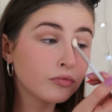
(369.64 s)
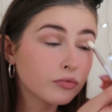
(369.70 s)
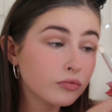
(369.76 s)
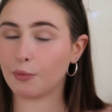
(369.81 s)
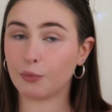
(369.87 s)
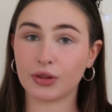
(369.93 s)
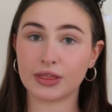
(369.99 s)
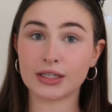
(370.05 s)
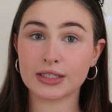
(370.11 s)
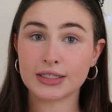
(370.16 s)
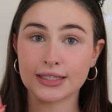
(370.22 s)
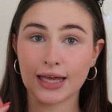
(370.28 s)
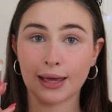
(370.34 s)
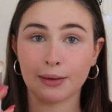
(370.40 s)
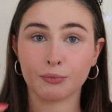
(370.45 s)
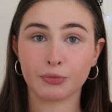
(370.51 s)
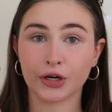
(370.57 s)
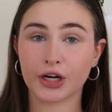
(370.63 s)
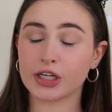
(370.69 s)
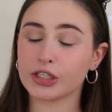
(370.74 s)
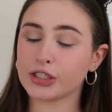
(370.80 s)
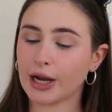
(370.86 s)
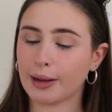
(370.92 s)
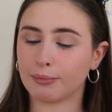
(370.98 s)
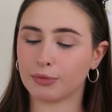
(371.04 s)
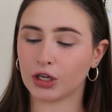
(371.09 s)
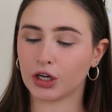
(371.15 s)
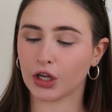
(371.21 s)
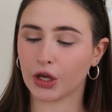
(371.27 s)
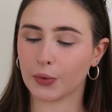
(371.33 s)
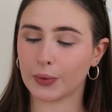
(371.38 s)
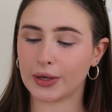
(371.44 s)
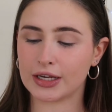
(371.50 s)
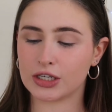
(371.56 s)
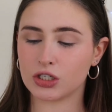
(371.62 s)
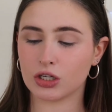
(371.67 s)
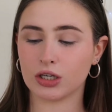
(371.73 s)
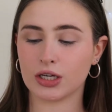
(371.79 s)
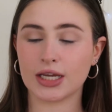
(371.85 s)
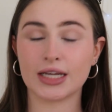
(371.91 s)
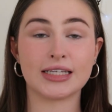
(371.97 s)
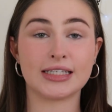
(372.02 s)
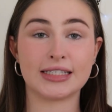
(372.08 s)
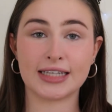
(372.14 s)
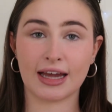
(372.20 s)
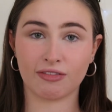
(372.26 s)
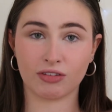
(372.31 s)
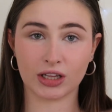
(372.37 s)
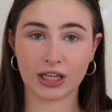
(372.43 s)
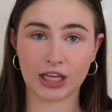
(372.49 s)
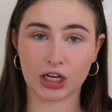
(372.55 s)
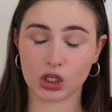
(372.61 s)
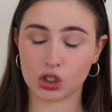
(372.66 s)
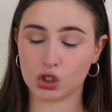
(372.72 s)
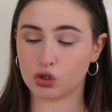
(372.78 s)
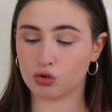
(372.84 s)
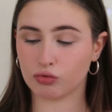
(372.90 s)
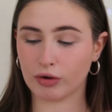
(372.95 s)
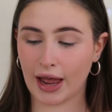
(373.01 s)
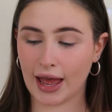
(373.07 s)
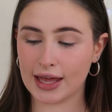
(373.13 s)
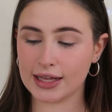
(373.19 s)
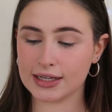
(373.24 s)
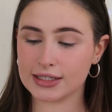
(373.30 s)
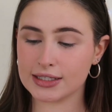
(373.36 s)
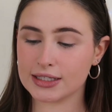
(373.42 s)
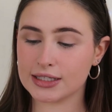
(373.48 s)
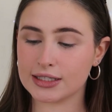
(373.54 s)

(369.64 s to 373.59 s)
And with the same brush, I'm going to go into Devil in a Dress.